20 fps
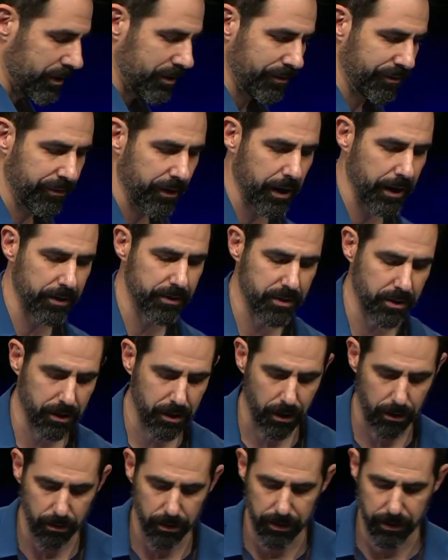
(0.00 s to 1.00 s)
defines the
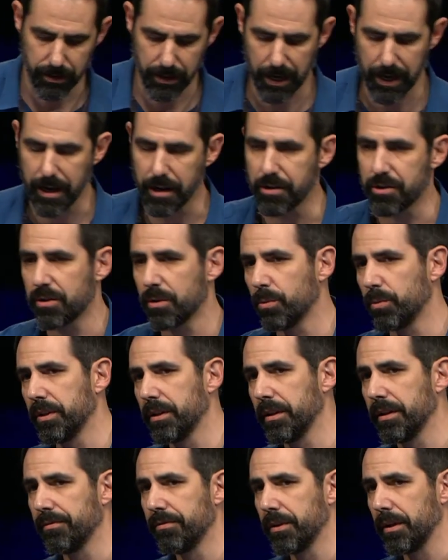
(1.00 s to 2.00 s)
current age that we
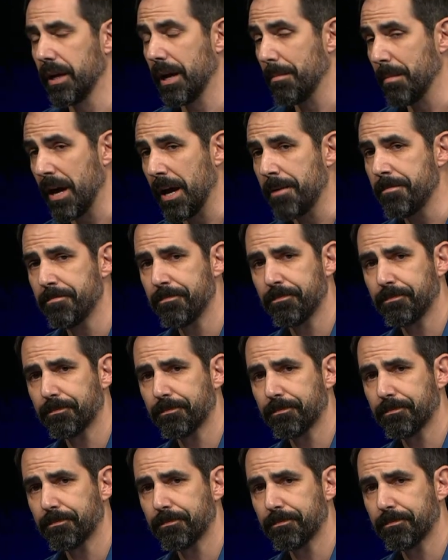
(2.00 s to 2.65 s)
live in. Amen?